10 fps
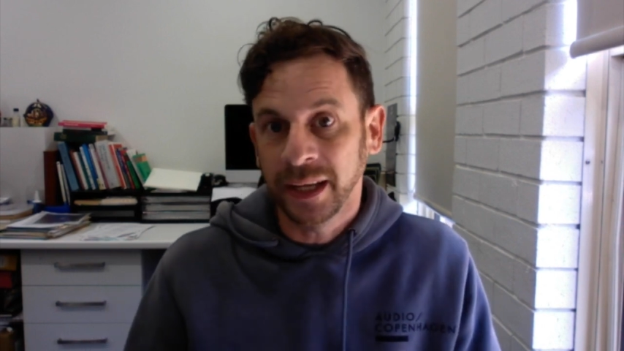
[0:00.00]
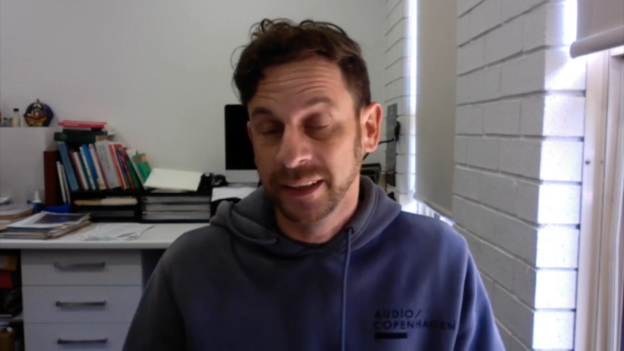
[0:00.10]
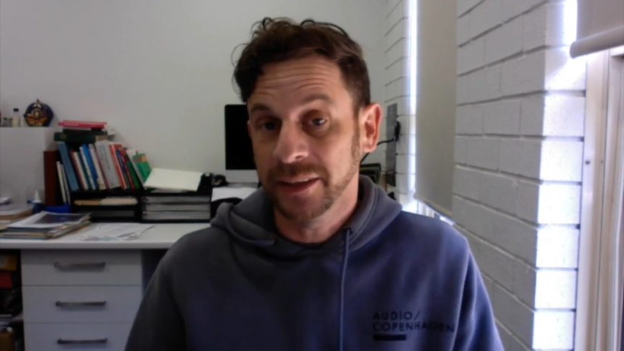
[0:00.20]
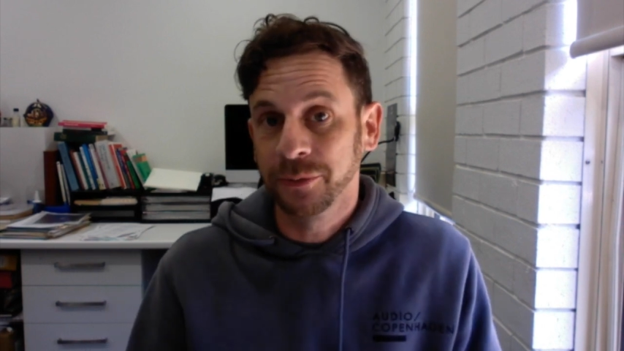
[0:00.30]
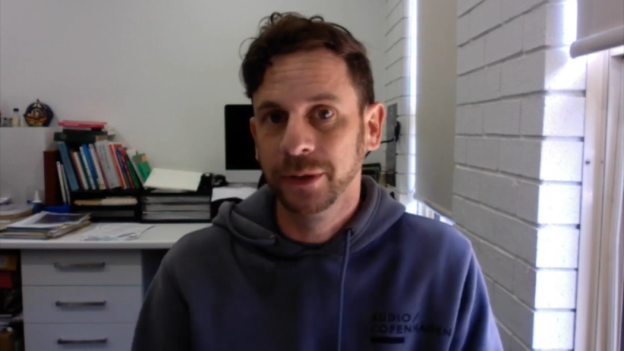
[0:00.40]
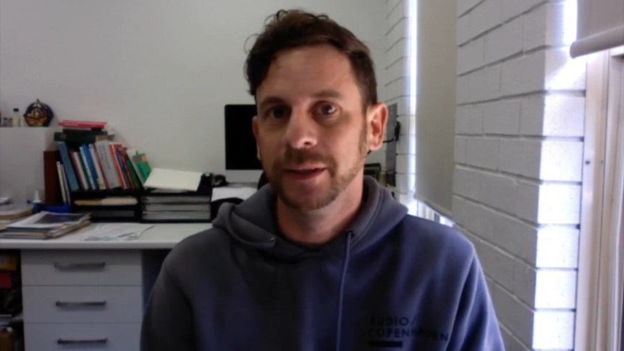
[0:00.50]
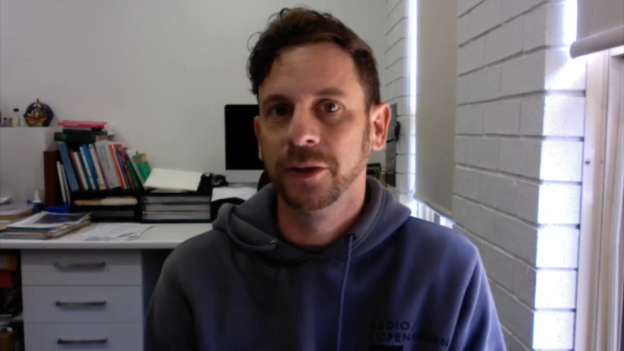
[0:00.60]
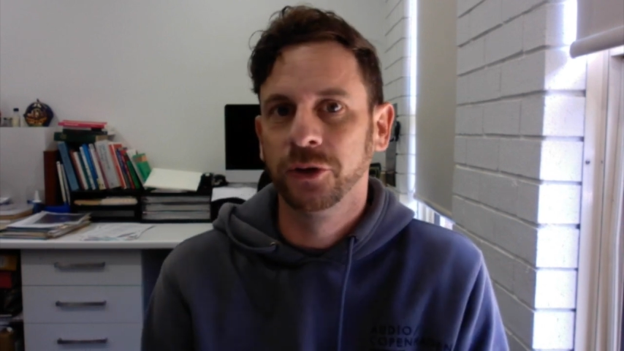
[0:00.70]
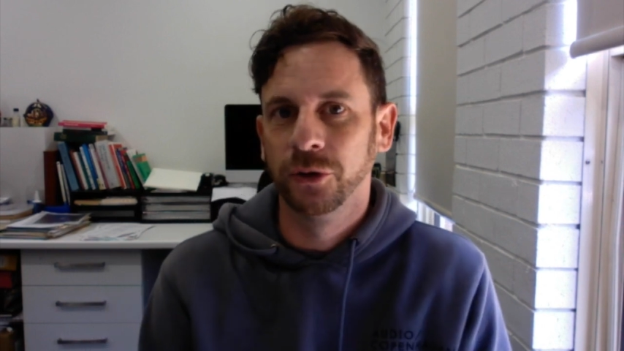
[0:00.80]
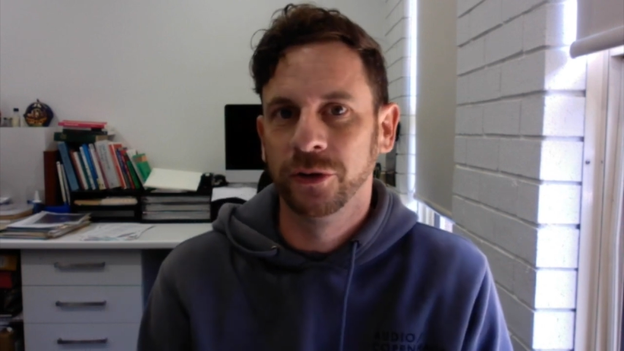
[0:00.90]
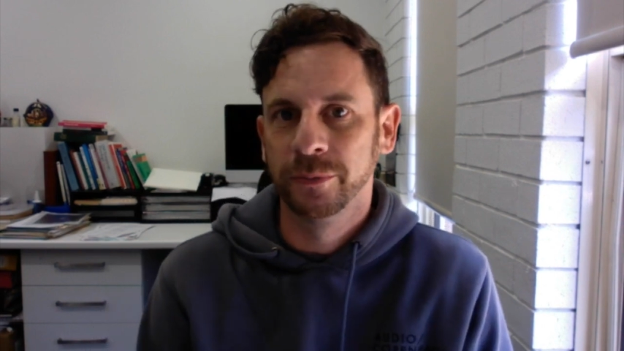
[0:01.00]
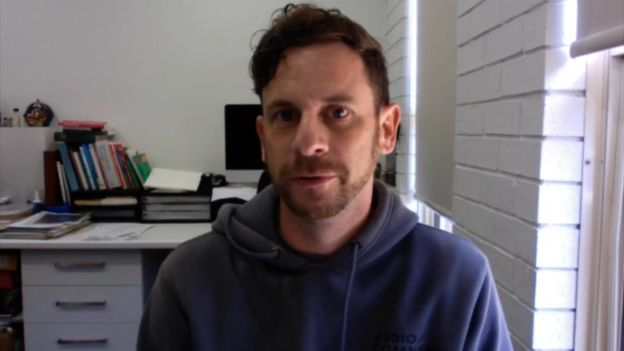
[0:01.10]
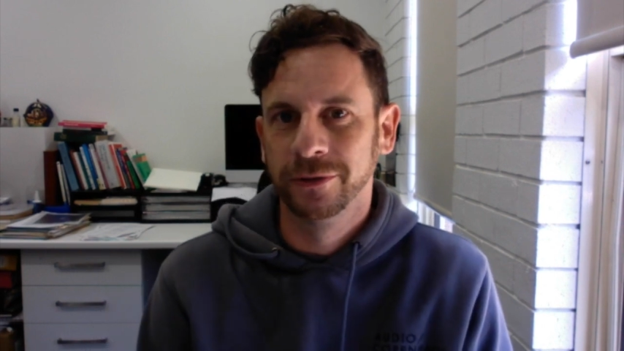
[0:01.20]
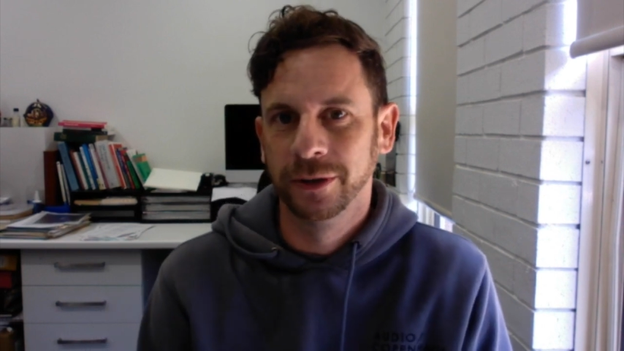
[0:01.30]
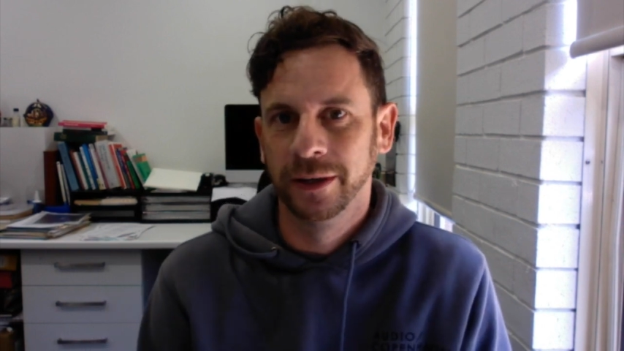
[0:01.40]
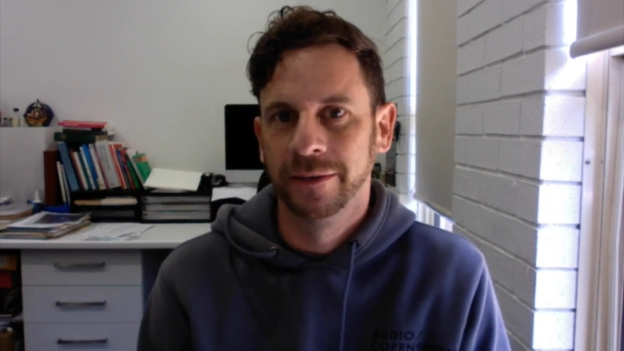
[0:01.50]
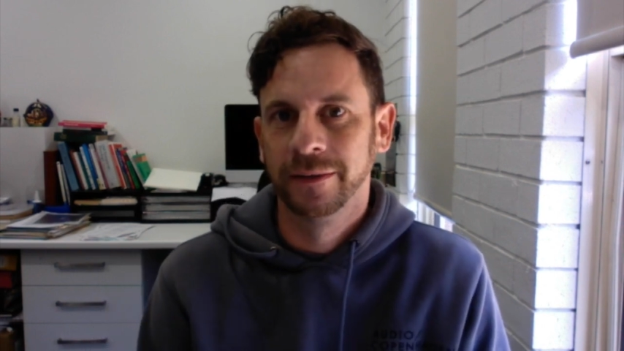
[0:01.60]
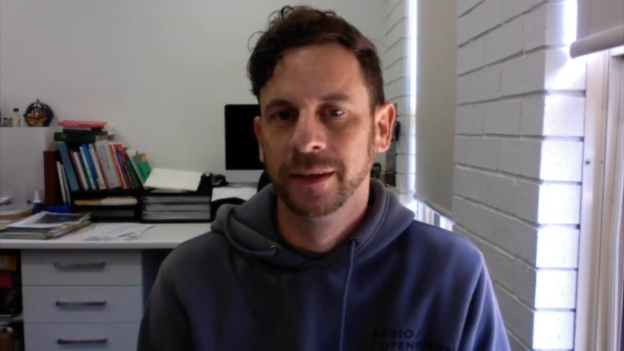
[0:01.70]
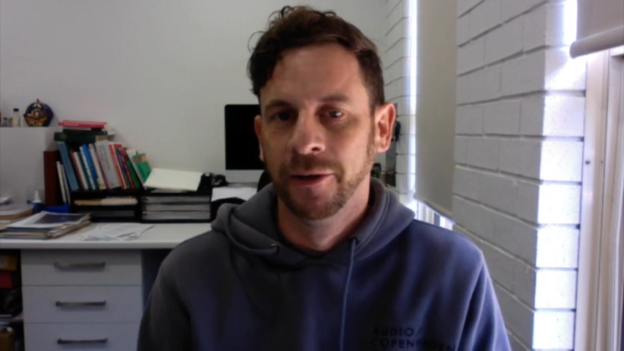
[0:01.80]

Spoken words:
And that's really the choice before us.